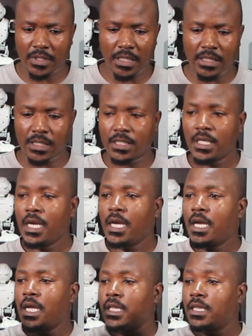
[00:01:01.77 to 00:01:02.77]
and
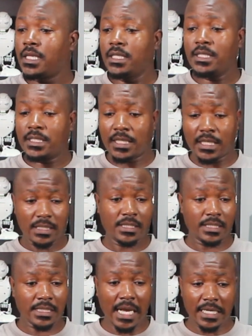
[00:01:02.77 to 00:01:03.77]
this
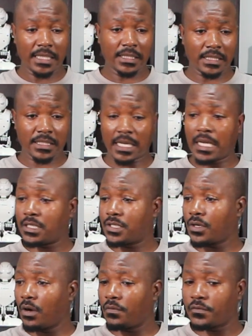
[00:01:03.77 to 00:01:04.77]
is another set
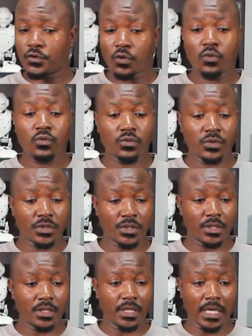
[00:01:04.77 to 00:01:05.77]
of
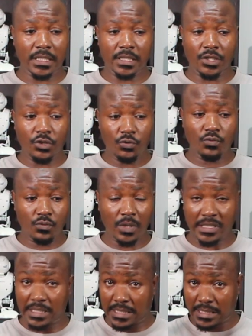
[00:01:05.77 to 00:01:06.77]
tools that you
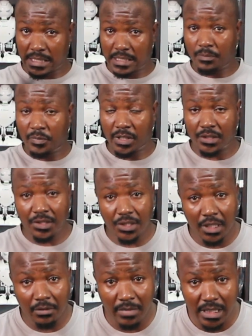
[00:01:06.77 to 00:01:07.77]
as a startup
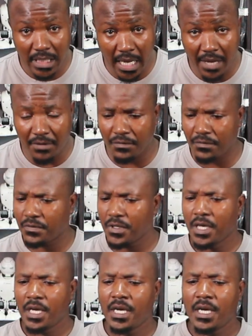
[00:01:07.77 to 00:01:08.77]
electrician must have.
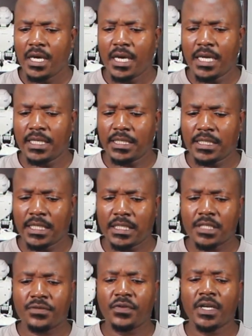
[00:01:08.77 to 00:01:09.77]
And it
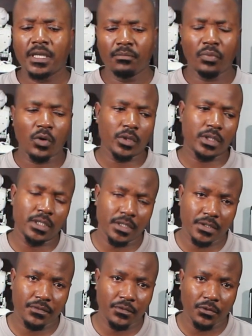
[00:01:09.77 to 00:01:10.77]
is very
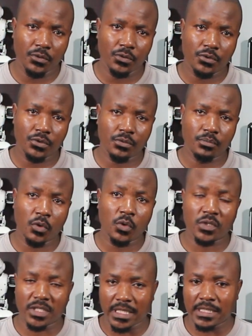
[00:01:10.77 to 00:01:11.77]
important for you to
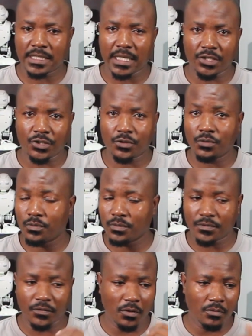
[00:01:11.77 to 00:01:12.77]
possess such tools,
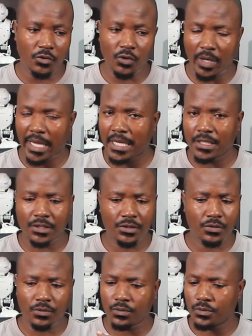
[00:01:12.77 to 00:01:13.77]
from your hand
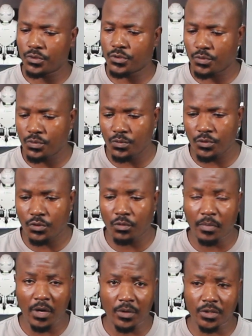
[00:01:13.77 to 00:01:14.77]
tools to your
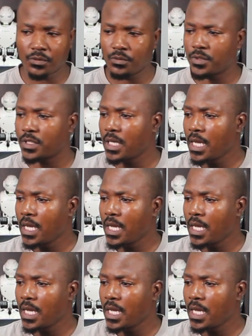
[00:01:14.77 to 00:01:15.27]
power tools.